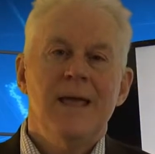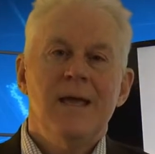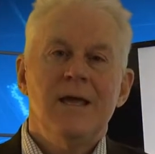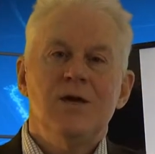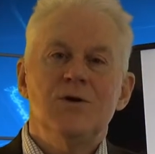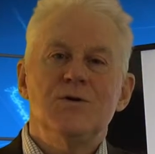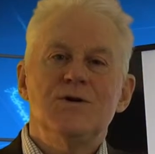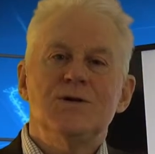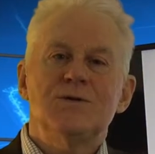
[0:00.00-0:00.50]

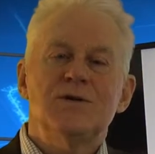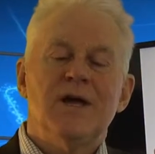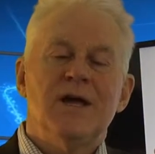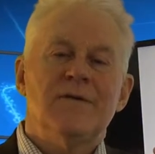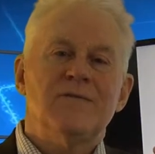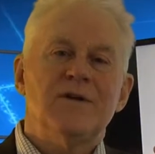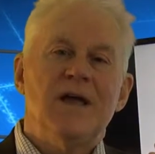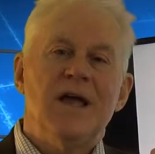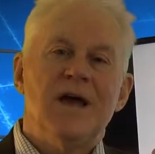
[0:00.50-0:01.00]
You just
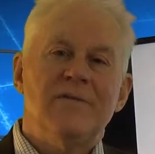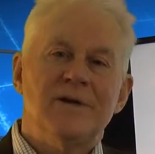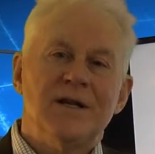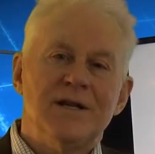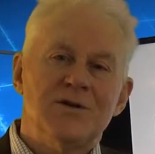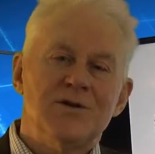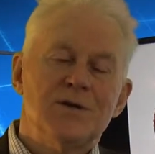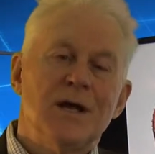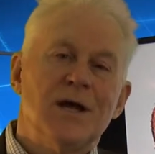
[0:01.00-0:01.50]
have to have
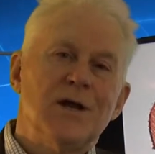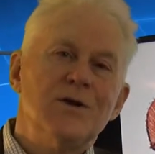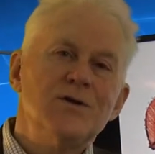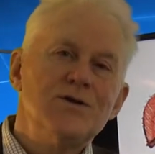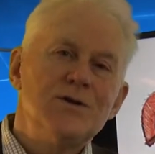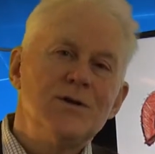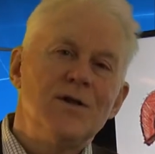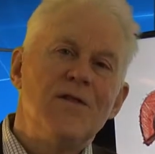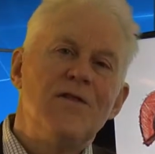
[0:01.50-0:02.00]
an
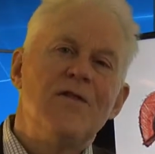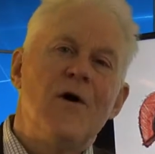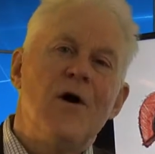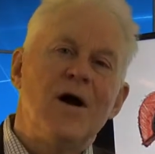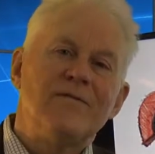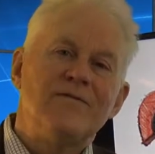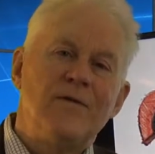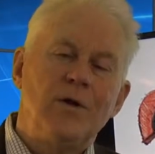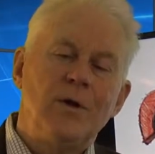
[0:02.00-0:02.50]
intelligent,
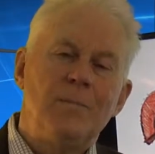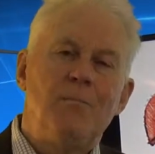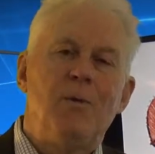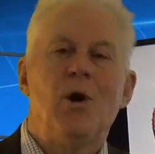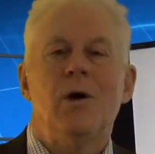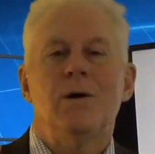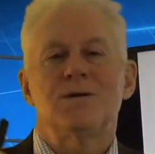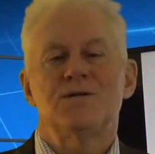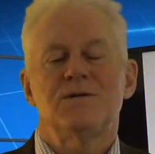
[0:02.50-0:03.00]
thoughtful,
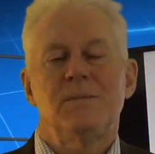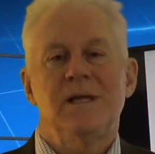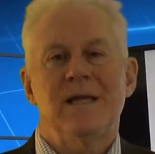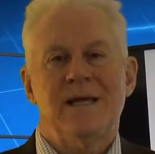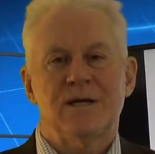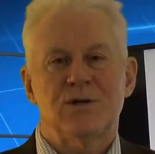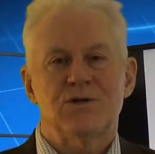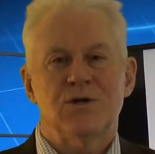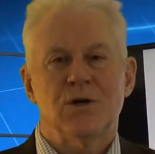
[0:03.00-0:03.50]
plausible
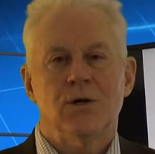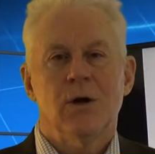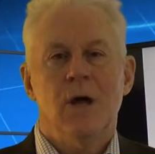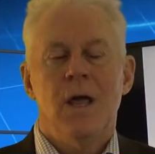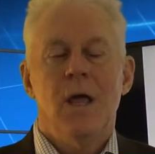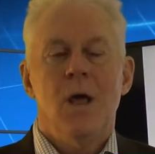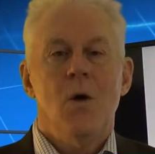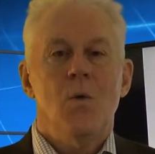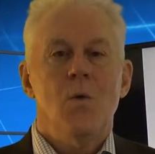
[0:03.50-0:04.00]
answer
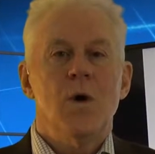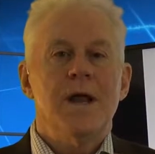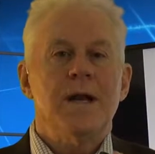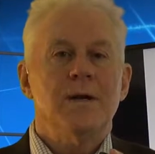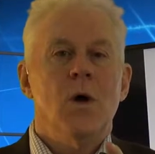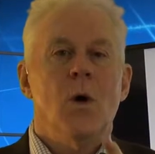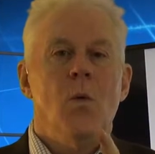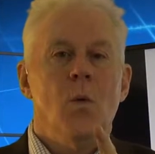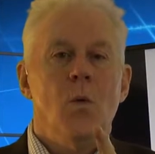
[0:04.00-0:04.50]

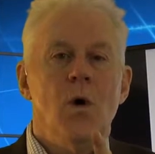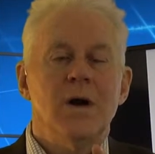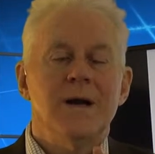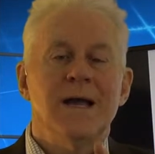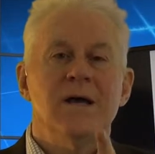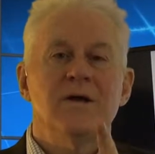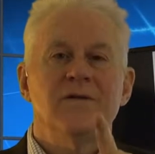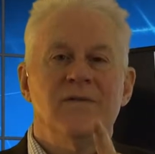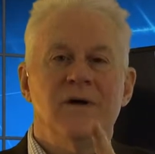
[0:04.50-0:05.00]
when one
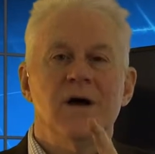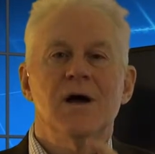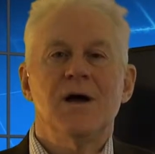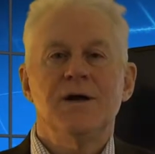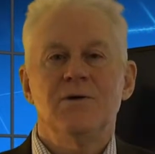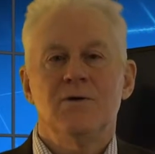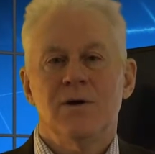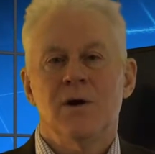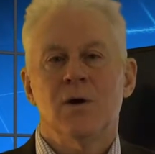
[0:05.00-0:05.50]
out of a
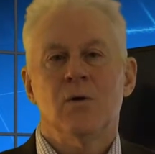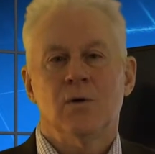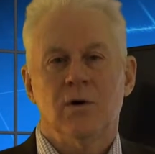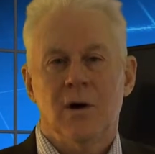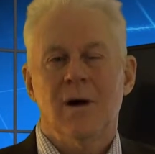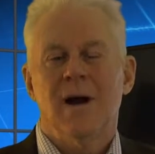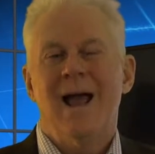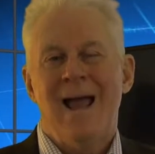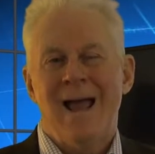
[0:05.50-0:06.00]
hundred
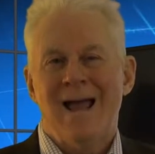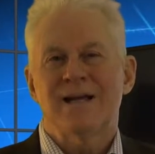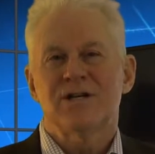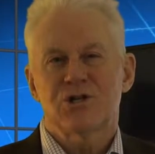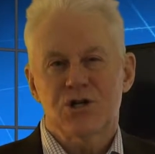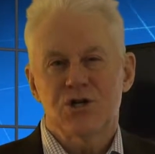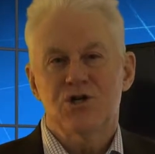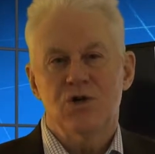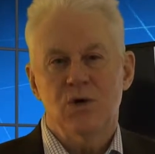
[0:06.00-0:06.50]
owner
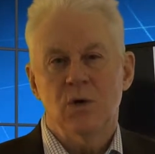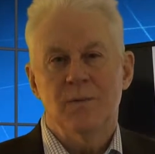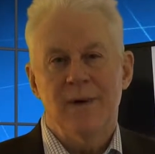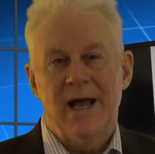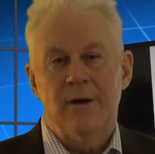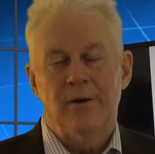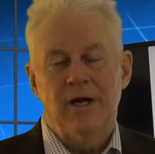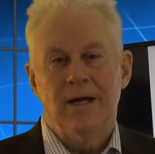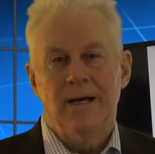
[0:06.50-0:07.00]
asks you
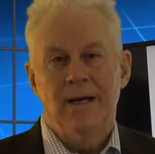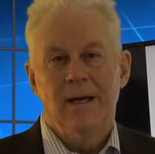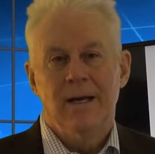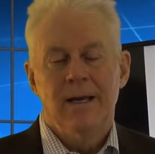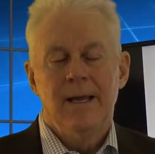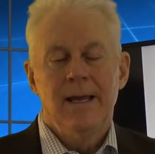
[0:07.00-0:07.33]
about it.